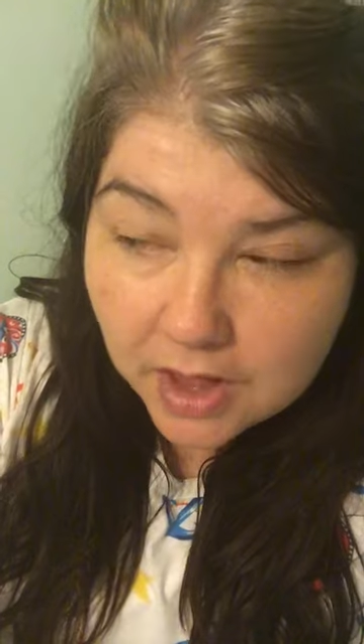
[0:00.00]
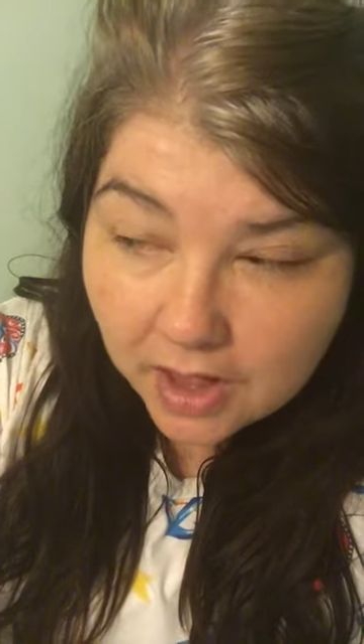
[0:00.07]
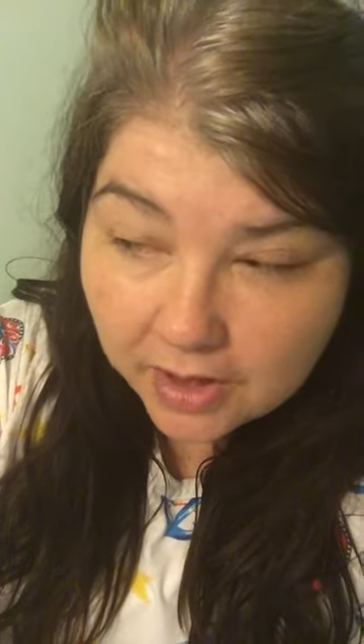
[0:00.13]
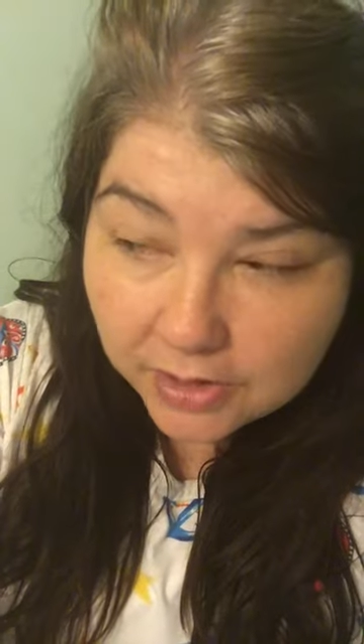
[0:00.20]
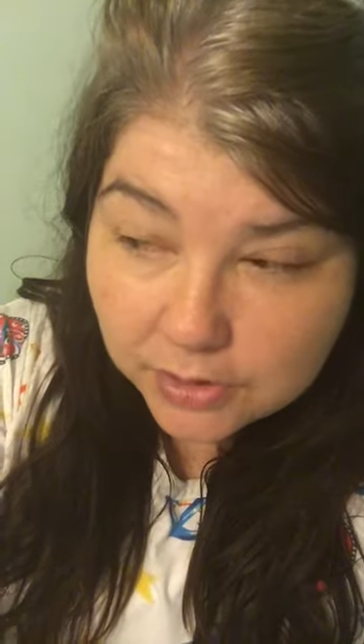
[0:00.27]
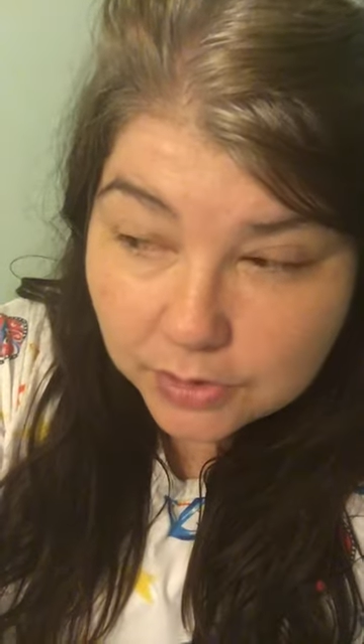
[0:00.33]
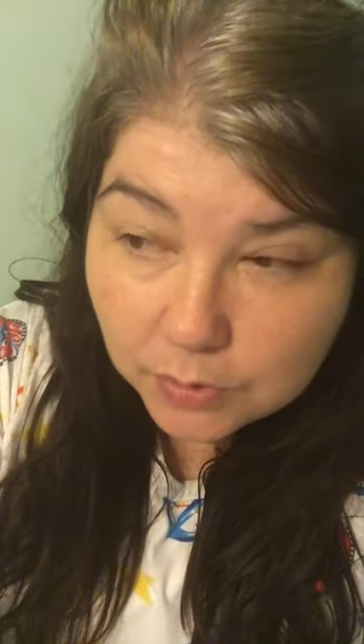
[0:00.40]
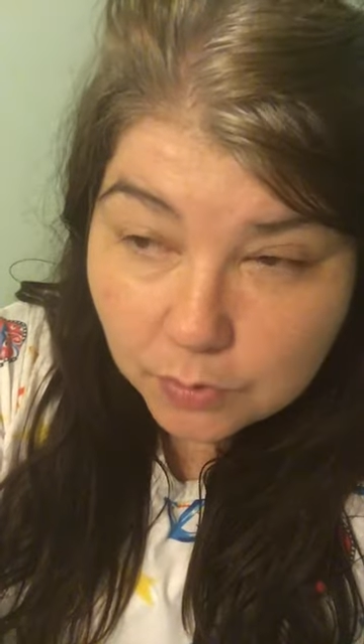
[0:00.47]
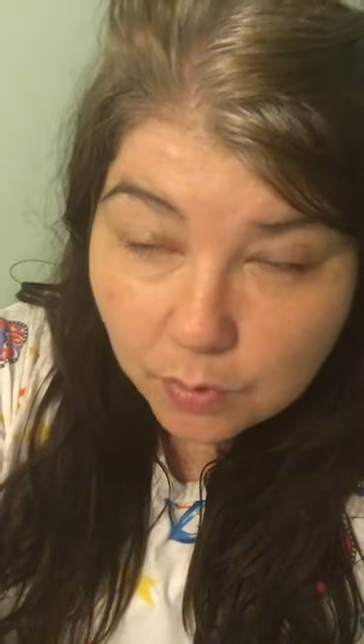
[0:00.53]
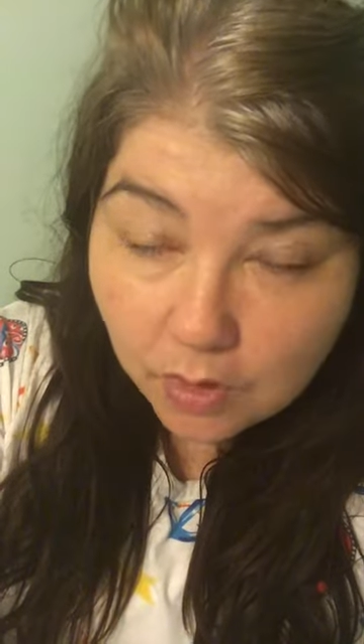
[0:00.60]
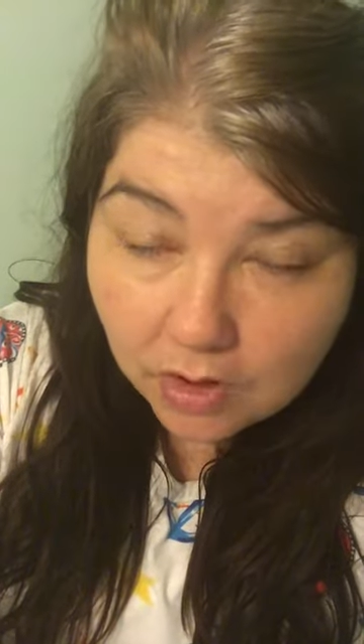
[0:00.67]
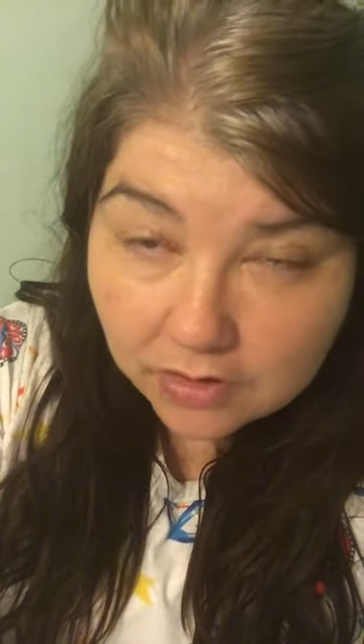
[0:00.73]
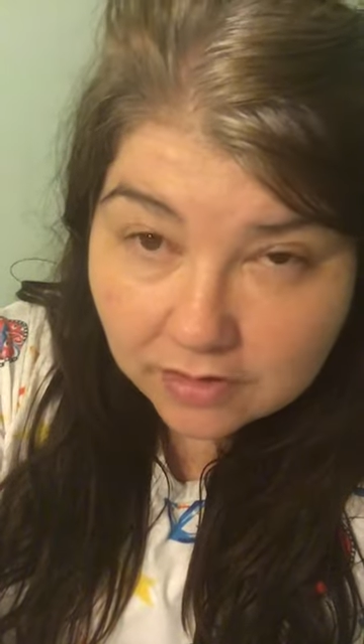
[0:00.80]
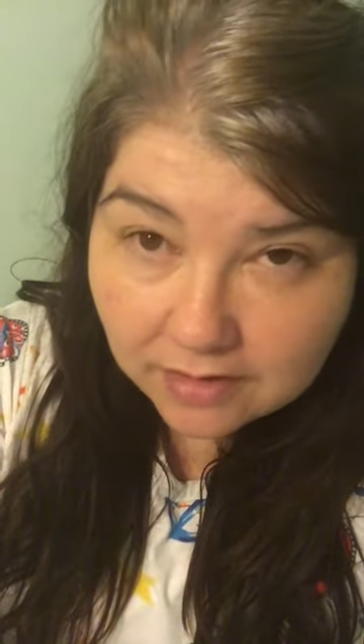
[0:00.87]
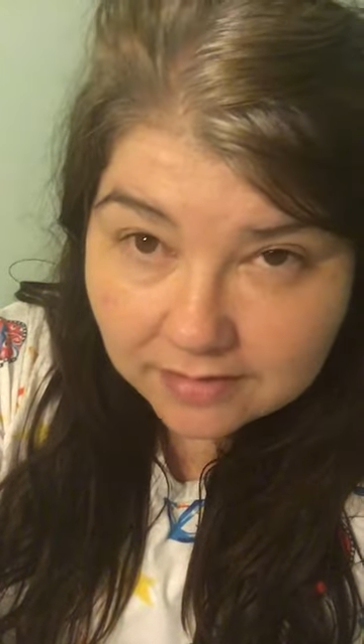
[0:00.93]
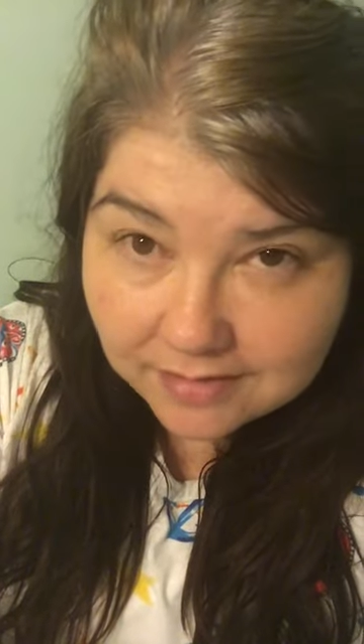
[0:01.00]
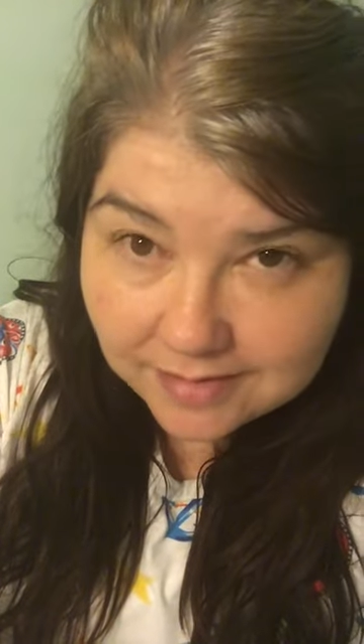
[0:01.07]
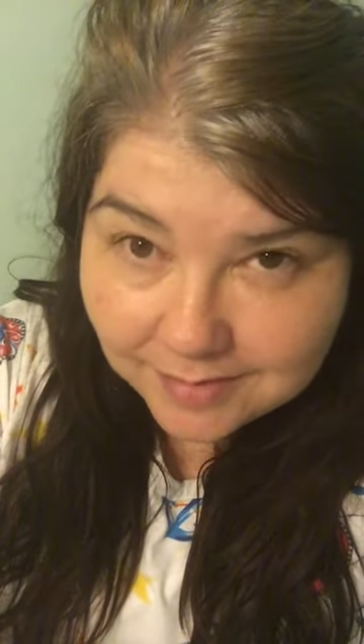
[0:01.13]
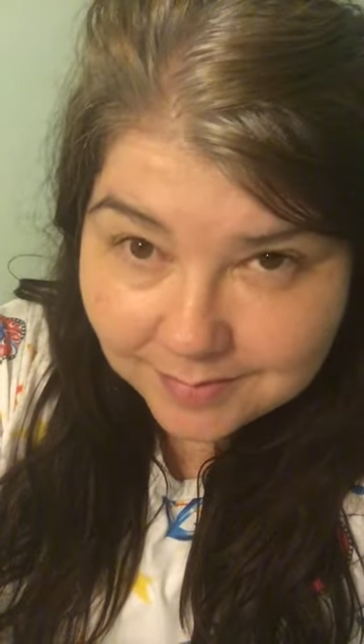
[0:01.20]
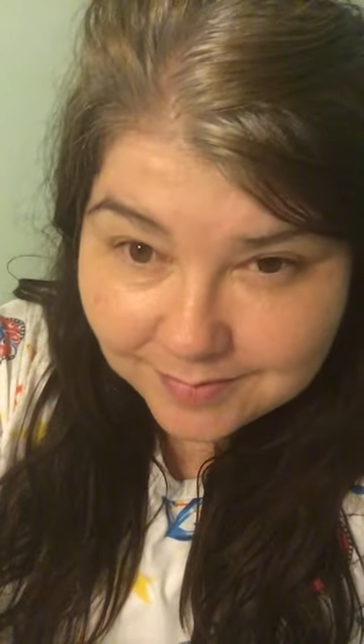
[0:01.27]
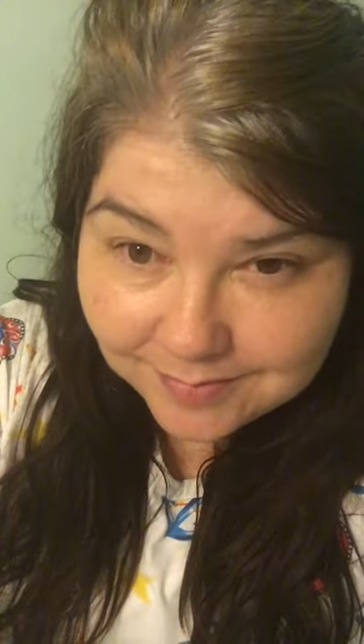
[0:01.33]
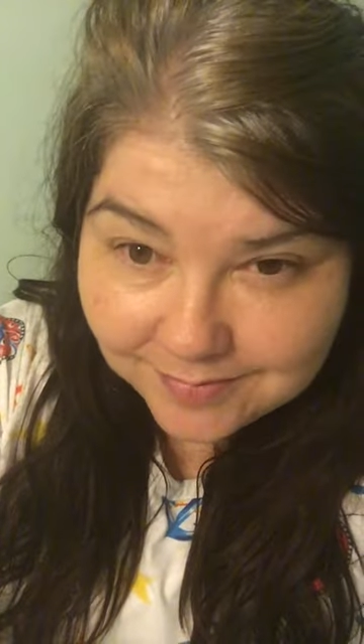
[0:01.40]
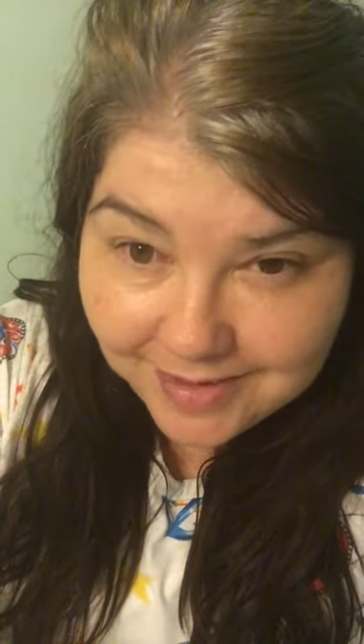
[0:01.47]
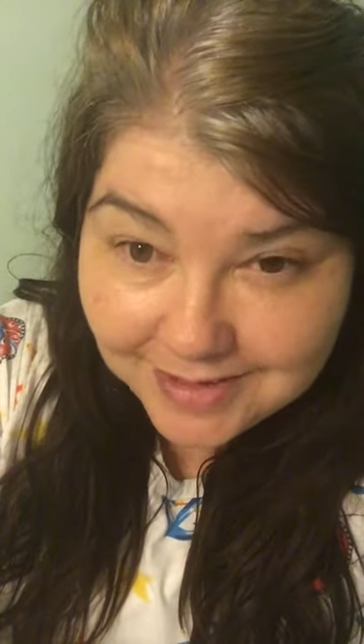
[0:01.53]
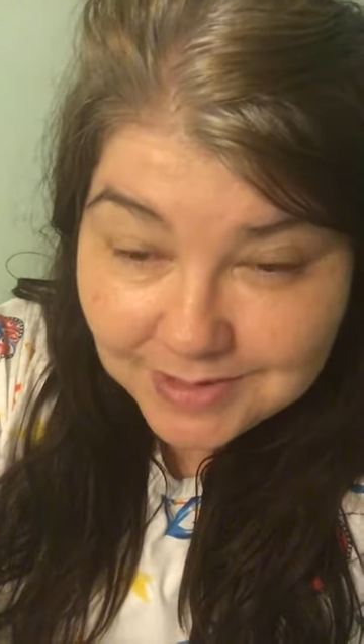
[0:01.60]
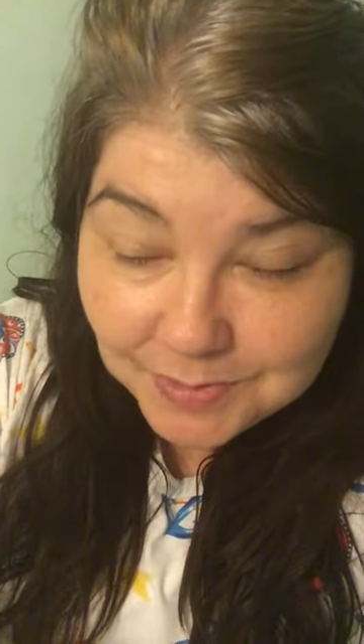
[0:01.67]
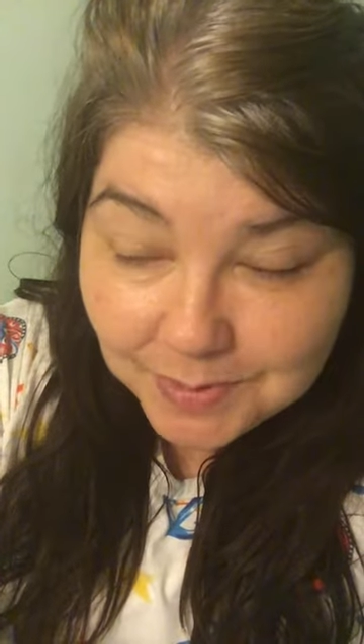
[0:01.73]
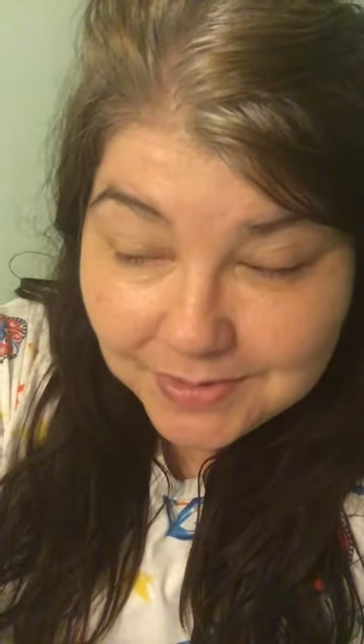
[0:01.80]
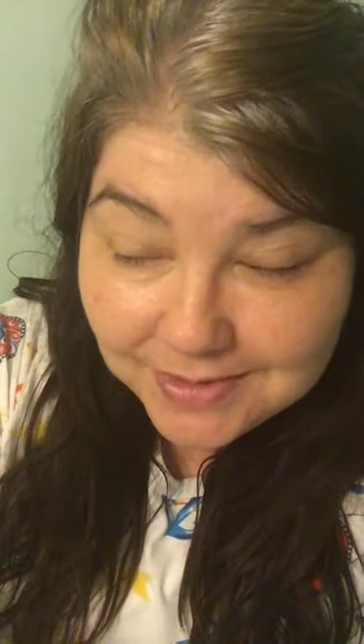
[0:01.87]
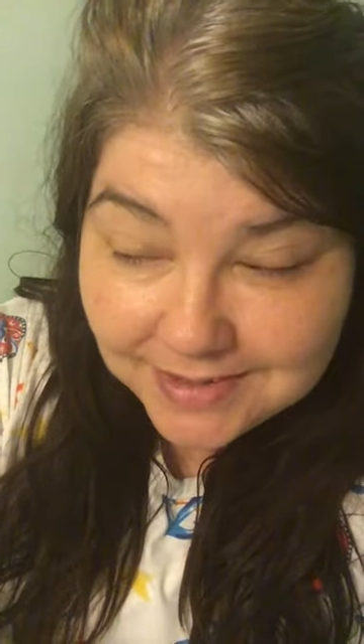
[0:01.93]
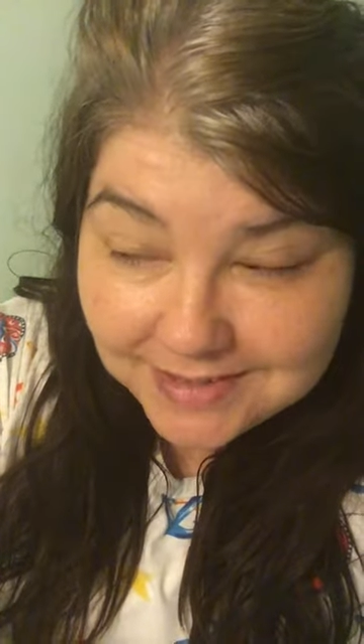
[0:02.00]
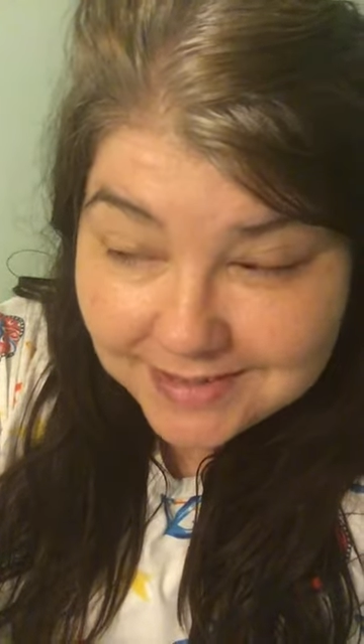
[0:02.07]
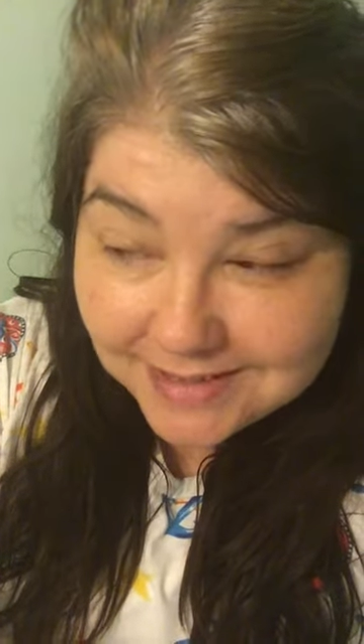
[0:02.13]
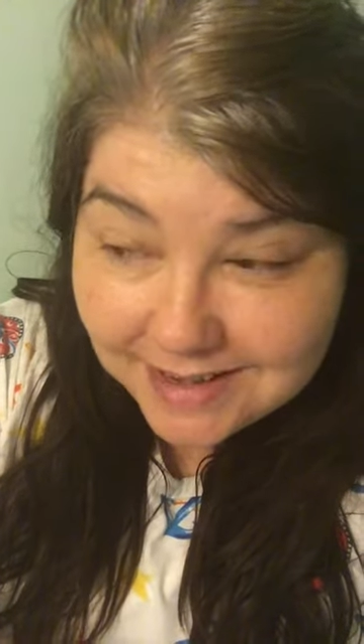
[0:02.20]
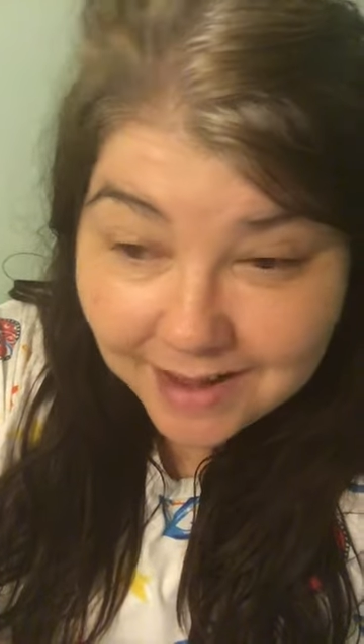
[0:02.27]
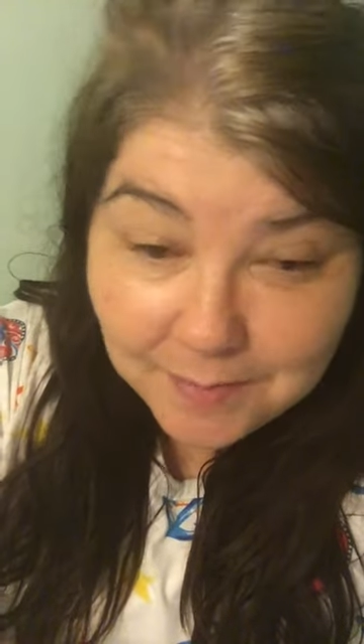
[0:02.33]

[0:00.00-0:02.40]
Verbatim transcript: I couldn't walk on it. That's what they did.